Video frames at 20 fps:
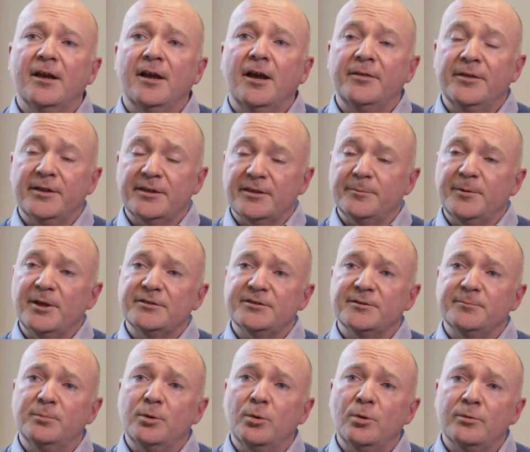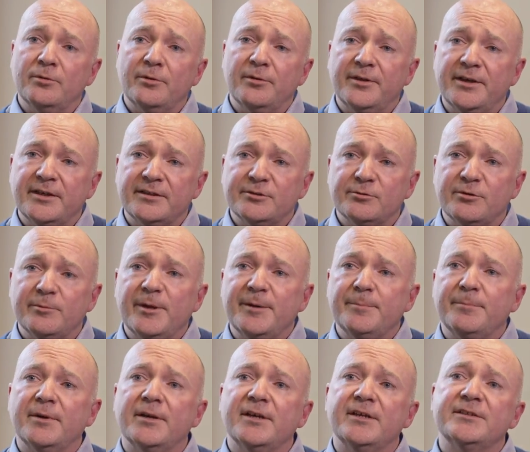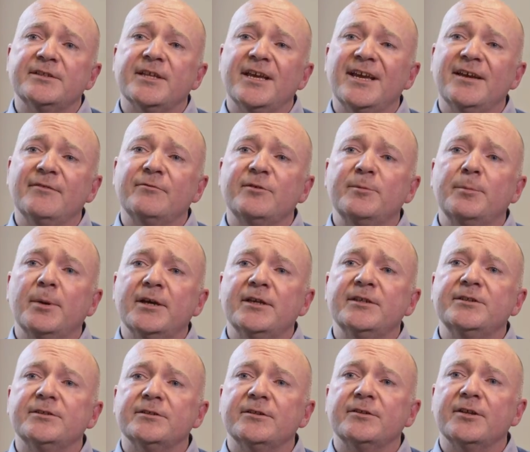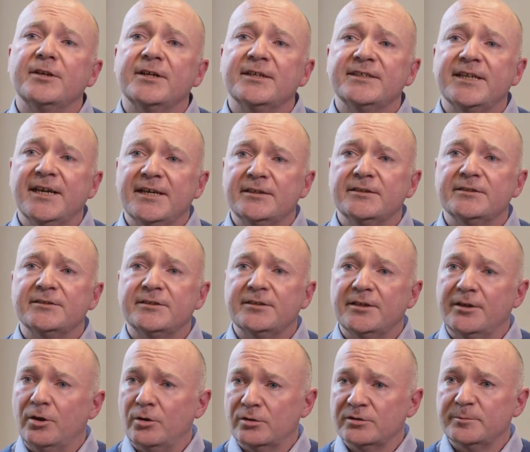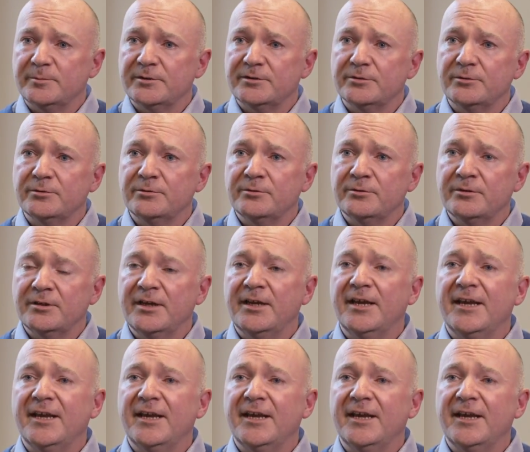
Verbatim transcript: I think the most important thing to remember is that every patient that attends a hospital